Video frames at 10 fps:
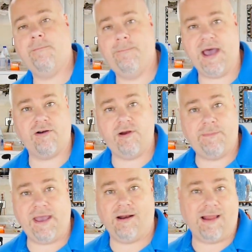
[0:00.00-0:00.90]
battery
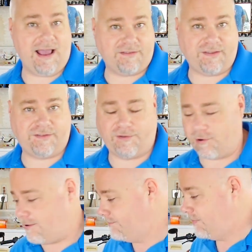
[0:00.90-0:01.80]
panel access
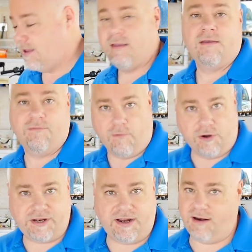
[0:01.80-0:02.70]
door.
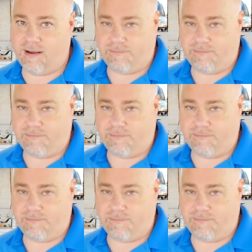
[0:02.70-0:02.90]
14 and